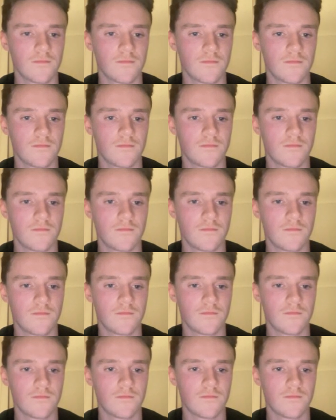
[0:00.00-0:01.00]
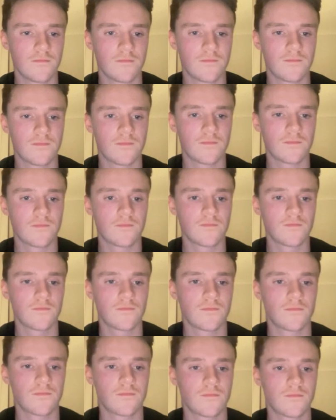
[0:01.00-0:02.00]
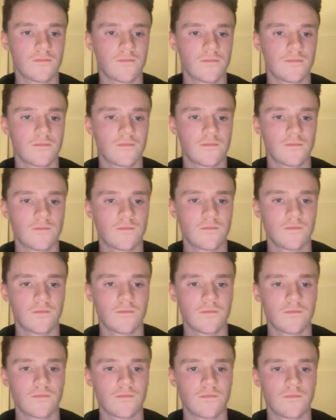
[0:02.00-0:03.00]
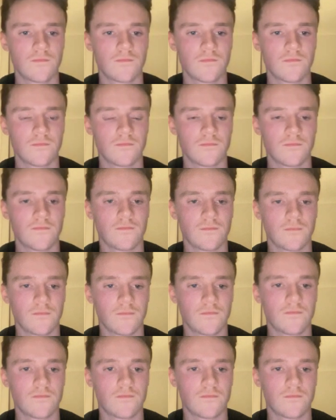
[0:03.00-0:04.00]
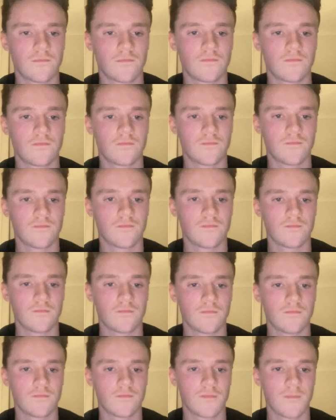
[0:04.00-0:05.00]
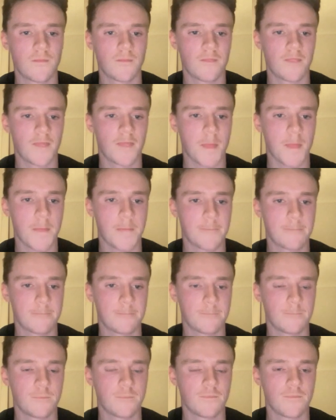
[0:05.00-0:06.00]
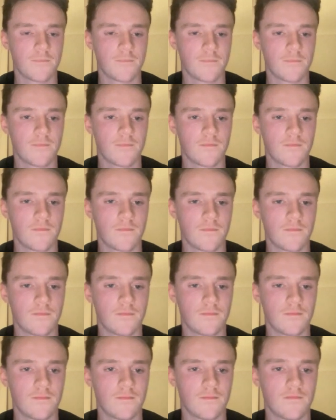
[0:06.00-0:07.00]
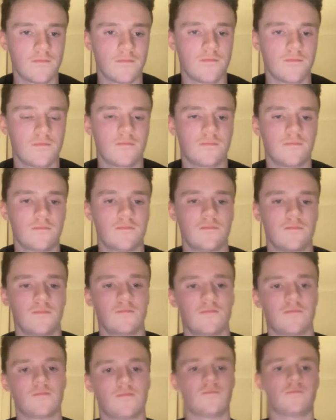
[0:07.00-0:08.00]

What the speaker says: No words are spoken by the person on screen.